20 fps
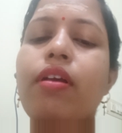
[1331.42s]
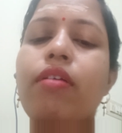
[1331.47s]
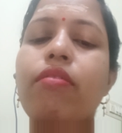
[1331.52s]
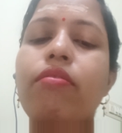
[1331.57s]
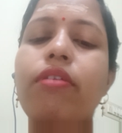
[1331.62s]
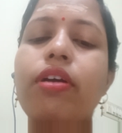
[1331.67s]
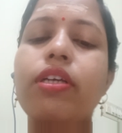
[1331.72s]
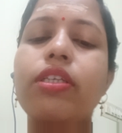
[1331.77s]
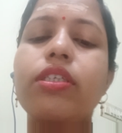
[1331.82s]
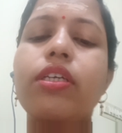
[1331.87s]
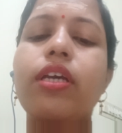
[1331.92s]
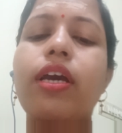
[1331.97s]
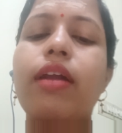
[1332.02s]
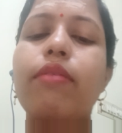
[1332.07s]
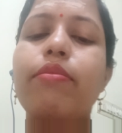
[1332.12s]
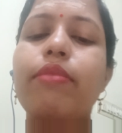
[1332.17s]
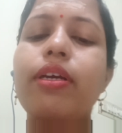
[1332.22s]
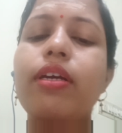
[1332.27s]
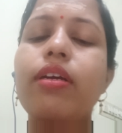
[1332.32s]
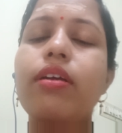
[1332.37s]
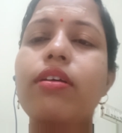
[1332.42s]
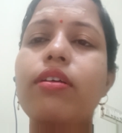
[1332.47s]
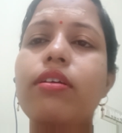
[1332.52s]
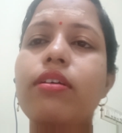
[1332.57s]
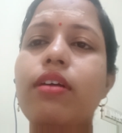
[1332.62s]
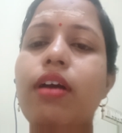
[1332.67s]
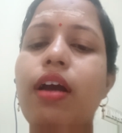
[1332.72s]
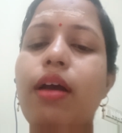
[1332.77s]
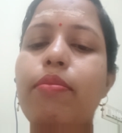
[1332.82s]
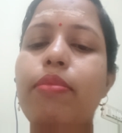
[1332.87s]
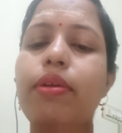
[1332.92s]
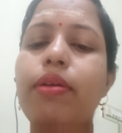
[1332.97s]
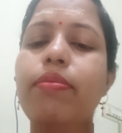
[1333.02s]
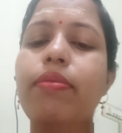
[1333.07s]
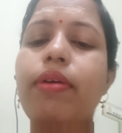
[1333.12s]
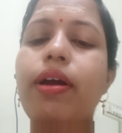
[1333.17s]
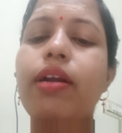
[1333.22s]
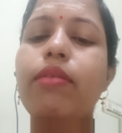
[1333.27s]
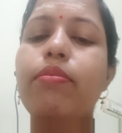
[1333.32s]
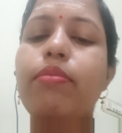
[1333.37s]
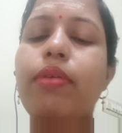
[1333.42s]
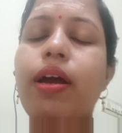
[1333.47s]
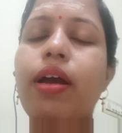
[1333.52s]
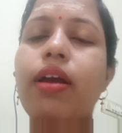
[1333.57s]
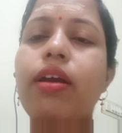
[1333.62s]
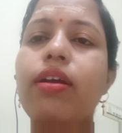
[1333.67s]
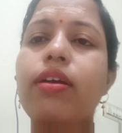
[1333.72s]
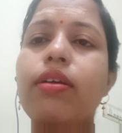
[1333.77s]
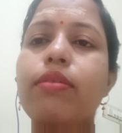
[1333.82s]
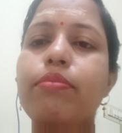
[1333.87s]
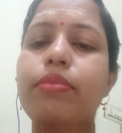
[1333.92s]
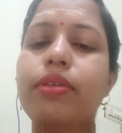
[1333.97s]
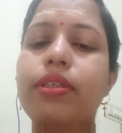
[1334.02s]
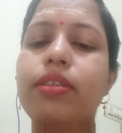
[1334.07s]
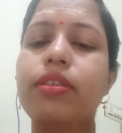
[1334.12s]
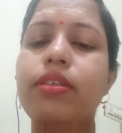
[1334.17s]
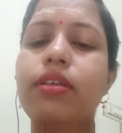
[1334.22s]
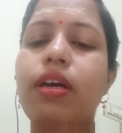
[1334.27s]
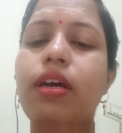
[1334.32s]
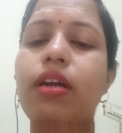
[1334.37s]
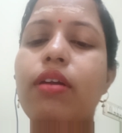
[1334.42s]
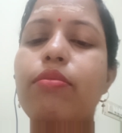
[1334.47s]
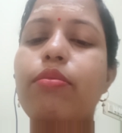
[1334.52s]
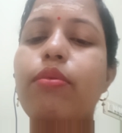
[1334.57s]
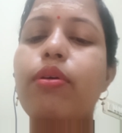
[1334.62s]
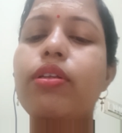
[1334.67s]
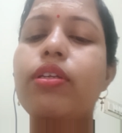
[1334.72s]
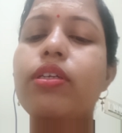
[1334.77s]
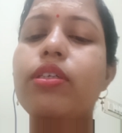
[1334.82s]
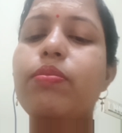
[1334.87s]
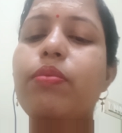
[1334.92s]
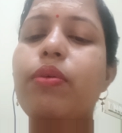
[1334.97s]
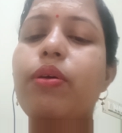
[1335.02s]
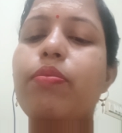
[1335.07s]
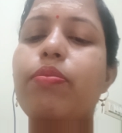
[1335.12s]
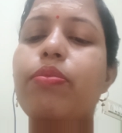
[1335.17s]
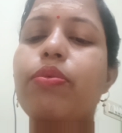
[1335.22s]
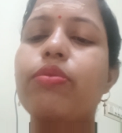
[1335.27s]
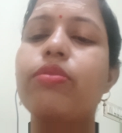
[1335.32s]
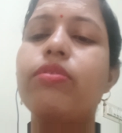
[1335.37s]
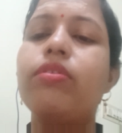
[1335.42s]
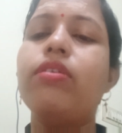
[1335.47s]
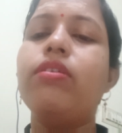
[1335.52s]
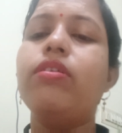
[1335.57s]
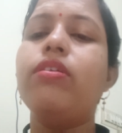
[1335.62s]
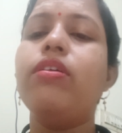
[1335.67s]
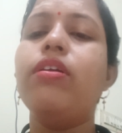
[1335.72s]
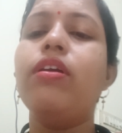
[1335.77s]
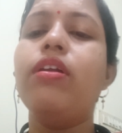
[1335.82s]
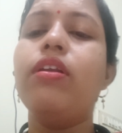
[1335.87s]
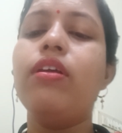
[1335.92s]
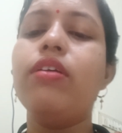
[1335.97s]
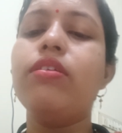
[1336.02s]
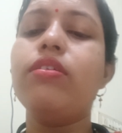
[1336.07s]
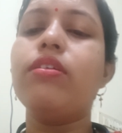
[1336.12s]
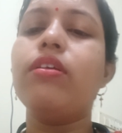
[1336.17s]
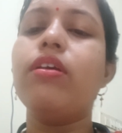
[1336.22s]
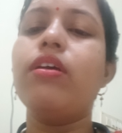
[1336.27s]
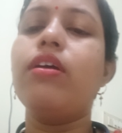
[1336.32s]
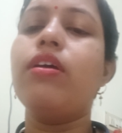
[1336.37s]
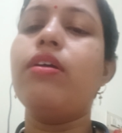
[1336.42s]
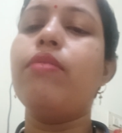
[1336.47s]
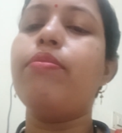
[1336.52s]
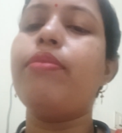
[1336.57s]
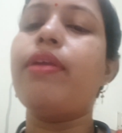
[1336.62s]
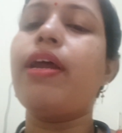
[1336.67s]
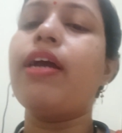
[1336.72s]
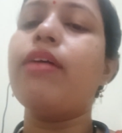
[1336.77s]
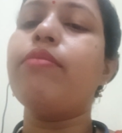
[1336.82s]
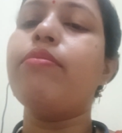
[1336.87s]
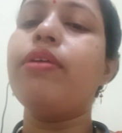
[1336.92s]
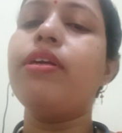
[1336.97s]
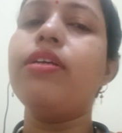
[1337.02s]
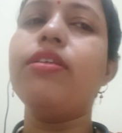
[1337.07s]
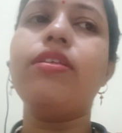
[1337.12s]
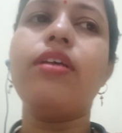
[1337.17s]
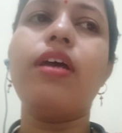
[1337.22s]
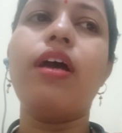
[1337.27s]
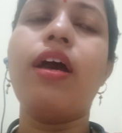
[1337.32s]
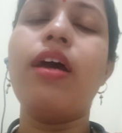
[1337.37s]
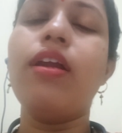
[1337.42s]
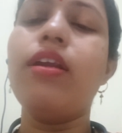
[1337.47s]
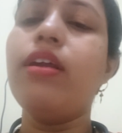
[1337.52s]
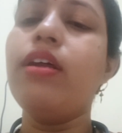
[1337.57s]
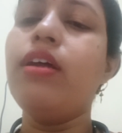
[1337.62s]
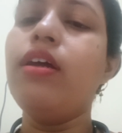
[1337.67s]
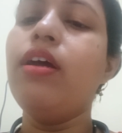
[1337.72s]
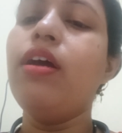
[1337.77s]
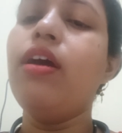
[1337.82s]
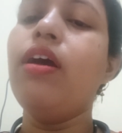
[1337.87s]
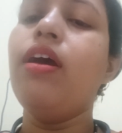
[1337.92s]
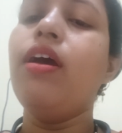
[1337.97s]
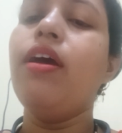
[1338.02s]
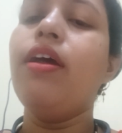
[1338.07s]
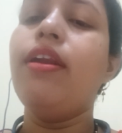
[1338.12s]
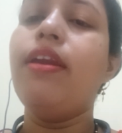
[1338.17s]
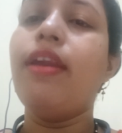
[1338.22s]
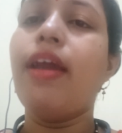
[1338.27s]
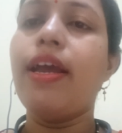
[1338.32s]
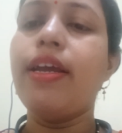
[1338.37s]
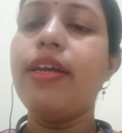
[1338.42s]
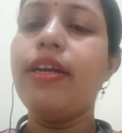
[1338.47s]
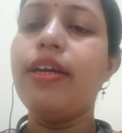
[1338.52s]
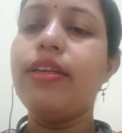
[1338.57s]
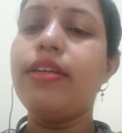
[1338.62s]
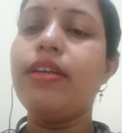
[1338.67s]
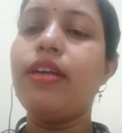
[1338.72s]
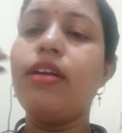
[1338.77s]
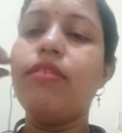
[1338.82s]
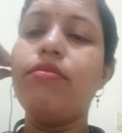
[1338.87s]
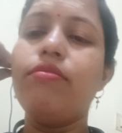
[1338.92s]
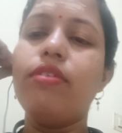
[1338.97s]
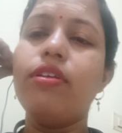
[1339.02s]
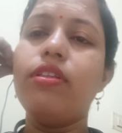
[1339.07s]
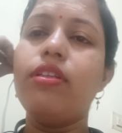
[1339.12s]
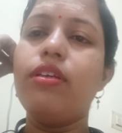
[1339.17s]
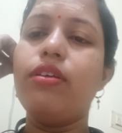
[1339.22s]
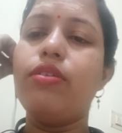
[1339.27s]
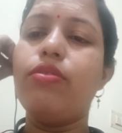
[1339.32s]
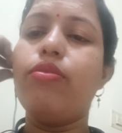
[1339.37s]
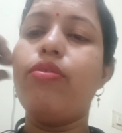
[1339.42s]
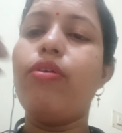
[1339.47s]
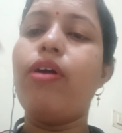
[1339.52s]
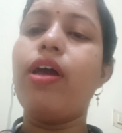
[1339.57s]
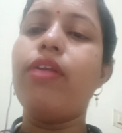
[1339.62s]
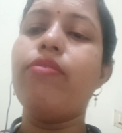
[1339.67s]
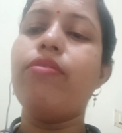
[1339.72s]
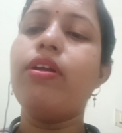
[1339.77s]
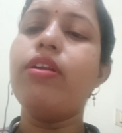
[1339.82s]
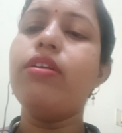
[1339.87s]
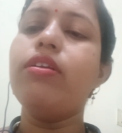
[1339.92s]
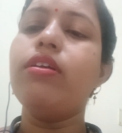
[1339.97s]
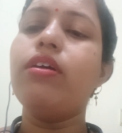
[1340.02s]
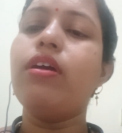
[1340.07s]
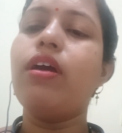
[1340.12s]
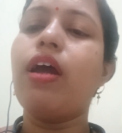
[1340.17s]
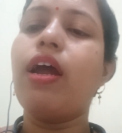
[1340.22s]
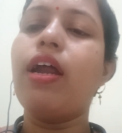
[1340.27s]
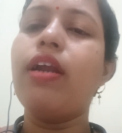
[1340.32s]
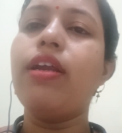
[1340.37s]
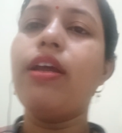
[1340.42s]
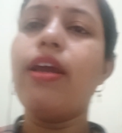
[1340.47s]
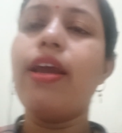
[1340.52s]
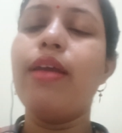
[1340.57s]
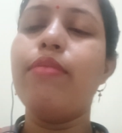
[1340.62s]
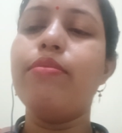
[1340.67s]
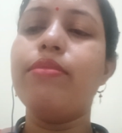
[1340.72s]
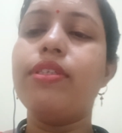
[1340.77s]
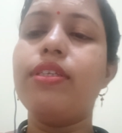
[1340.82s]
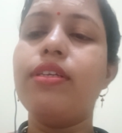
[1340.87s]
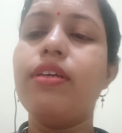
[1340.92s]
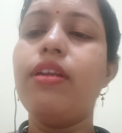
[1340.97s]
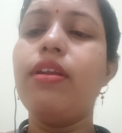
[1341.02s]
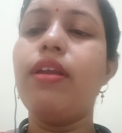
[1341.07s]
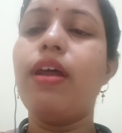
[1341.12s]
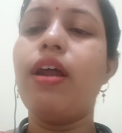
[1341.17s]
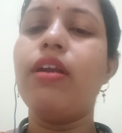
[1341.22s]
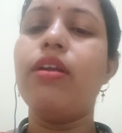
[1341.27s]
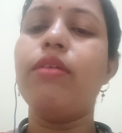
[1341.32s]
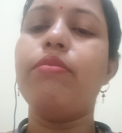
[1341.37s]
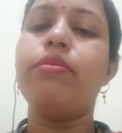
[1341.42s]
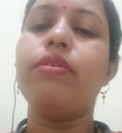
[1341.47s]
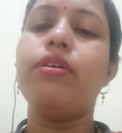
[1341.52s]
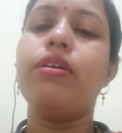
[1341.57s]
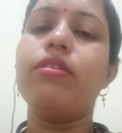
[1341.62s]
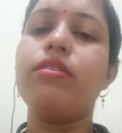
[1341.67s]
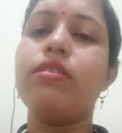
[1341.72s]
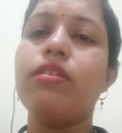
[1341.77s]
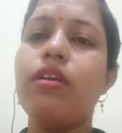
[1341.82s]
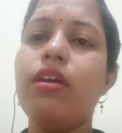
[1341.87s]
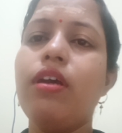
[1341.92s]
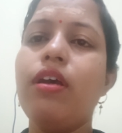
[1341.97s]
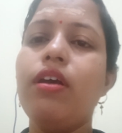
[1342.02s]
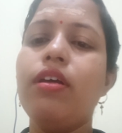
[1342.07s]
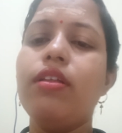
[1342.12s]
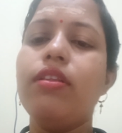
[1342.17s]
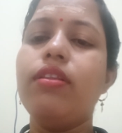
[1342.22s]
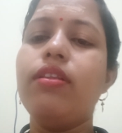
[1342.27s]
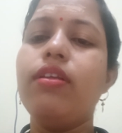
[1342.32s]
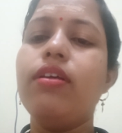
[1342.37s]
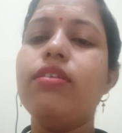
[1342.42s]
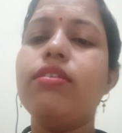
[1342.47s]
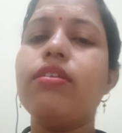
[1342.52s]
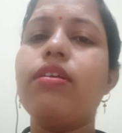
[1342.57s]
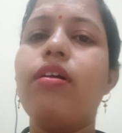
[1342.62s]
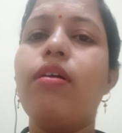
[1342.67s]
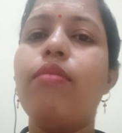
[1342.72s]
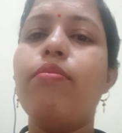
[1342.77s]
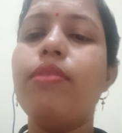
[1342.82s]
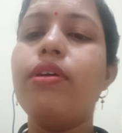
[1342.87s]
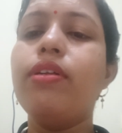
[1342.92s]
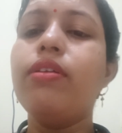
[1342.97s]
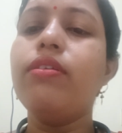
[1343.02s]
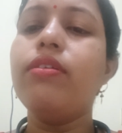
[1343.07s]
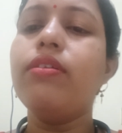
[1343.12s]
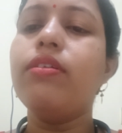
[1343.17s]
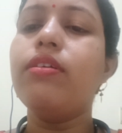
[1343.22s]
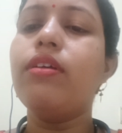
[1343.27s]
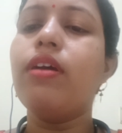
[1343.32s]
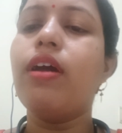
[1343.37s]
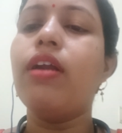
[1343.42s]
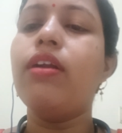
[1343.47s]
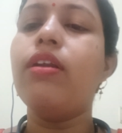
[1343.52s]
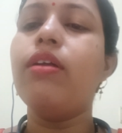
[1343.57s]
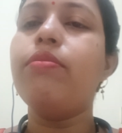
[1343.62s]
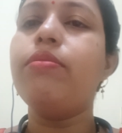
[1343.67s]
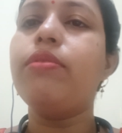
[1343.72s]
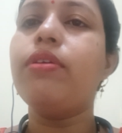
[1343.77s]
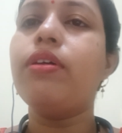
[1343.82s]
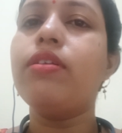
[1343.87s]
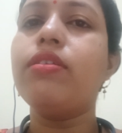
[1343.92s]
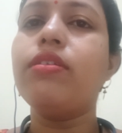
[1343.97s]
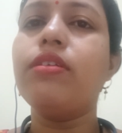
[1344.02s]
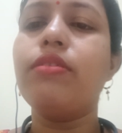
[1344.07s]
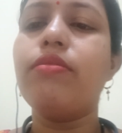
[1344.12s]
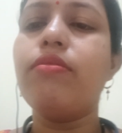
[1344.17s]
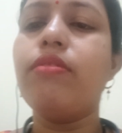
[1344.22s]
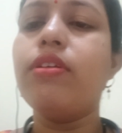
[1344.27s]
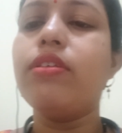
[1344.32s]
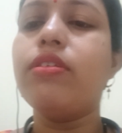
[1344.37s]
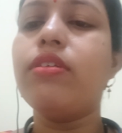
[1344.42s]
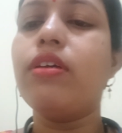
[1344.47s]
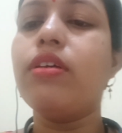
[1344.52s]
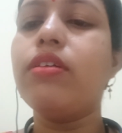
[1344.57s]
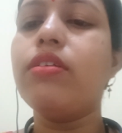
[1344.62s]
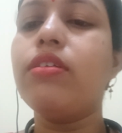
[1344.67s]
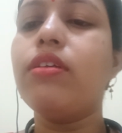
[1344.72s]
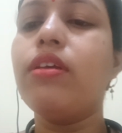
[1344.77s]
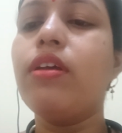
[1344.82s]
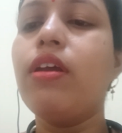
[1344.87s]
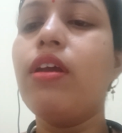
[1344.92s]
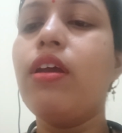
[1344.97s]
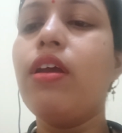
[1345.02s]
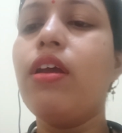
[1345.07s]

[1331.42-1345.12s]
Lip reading: which can be amplified by PCR. For this purpose, the DNA fragments are ligated with EcoR1 and M-cell adapters. These common adapter sequences